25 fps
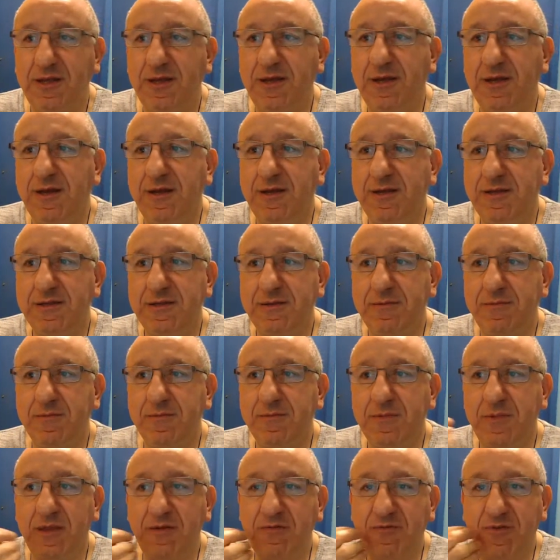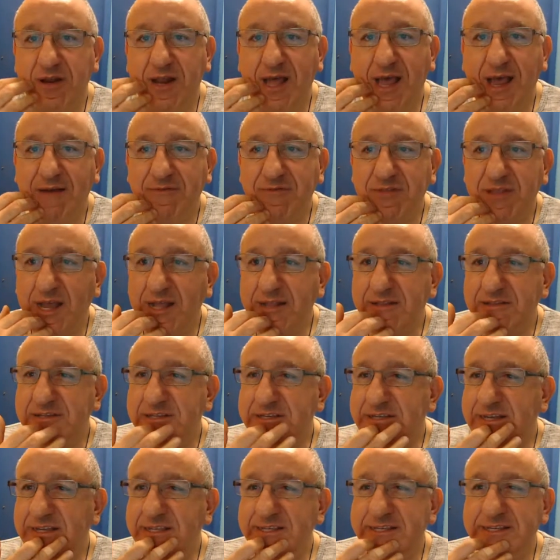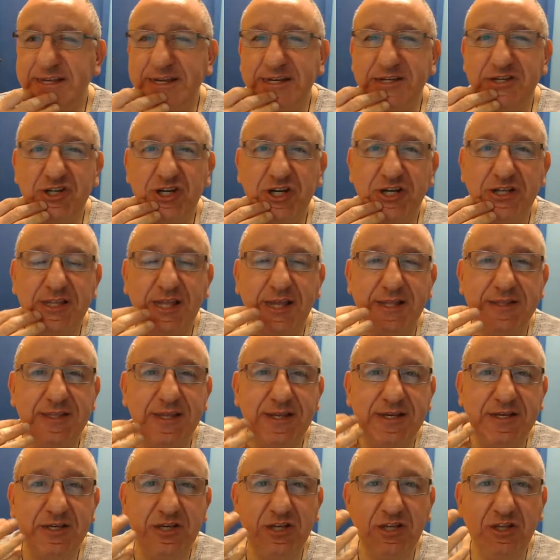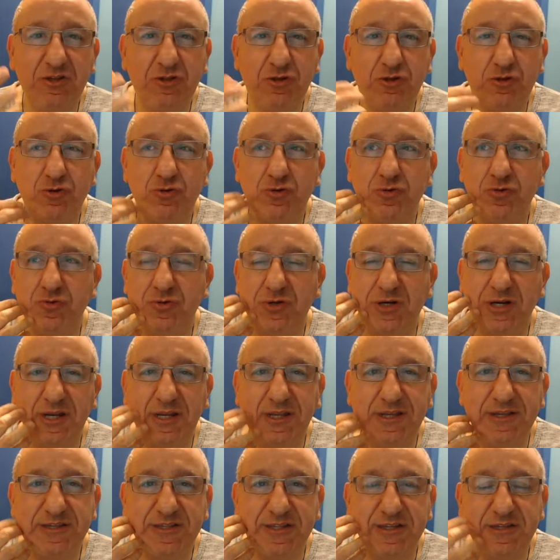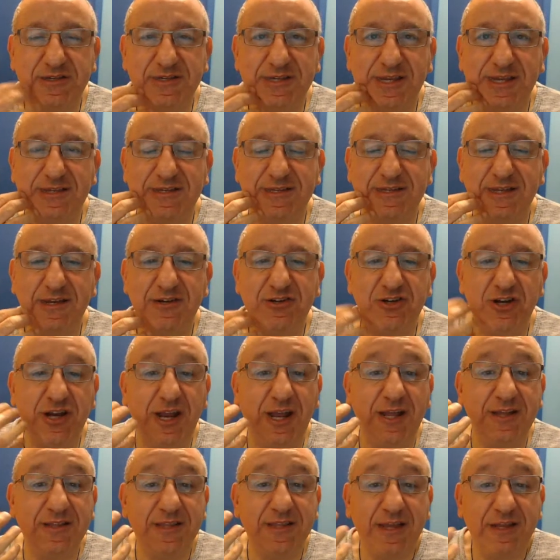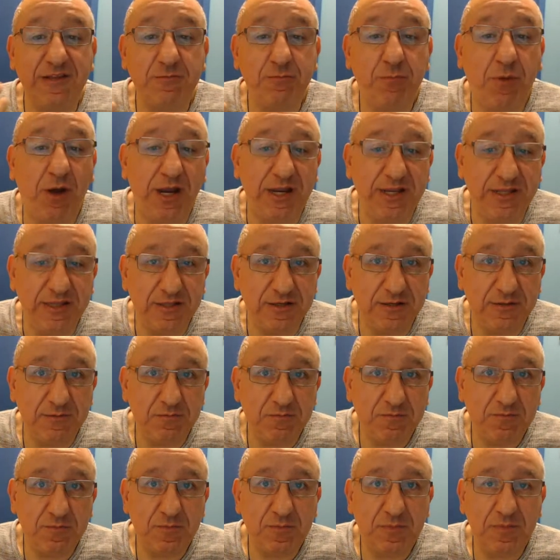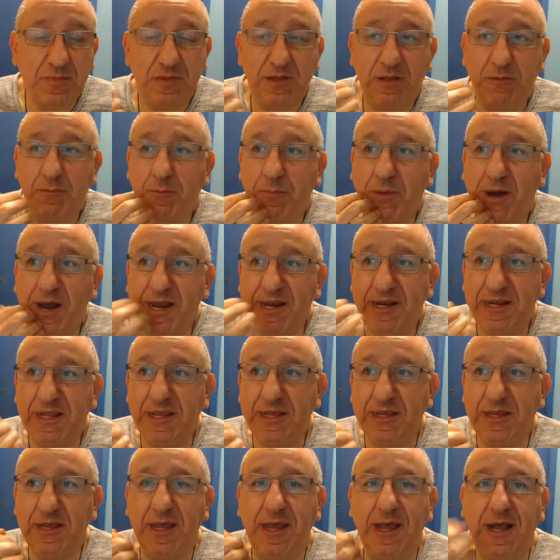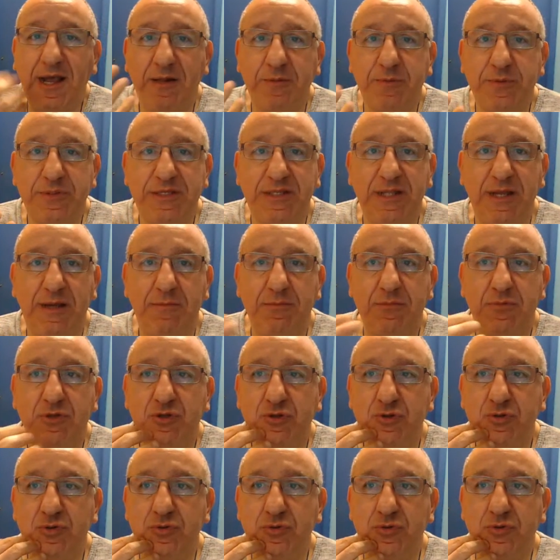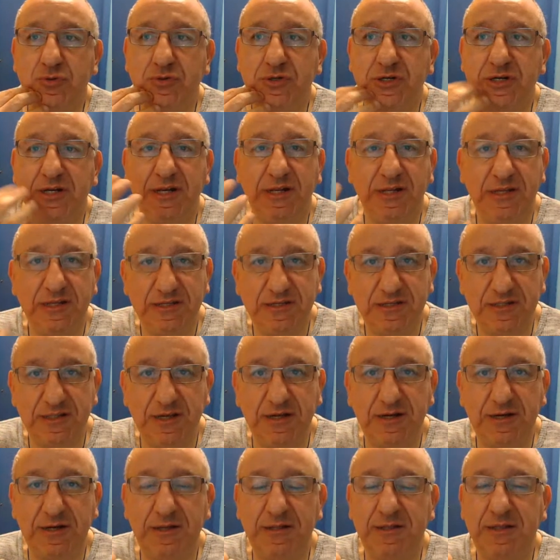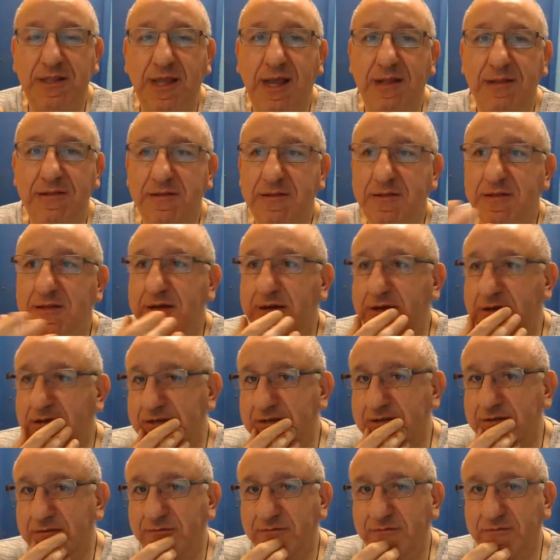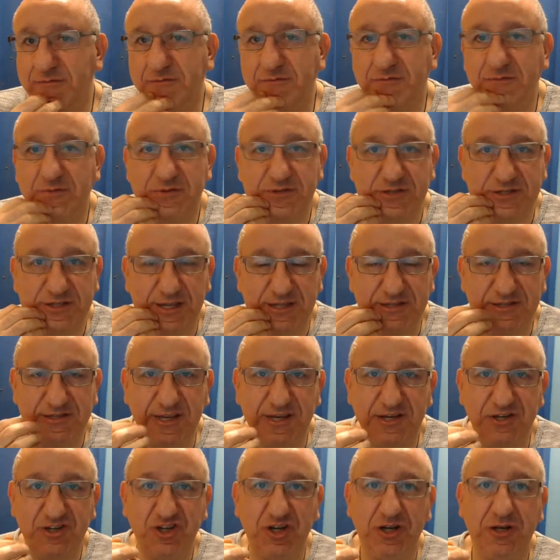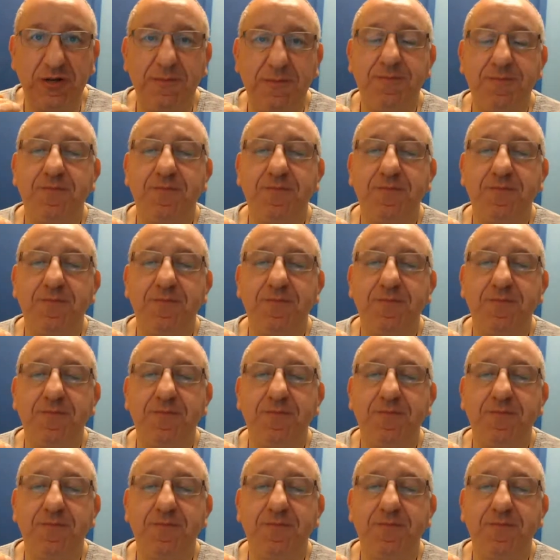uh, they will have that sensation that they need to release this sensation and they bite. The biting helps them to release the, that uh, sensation.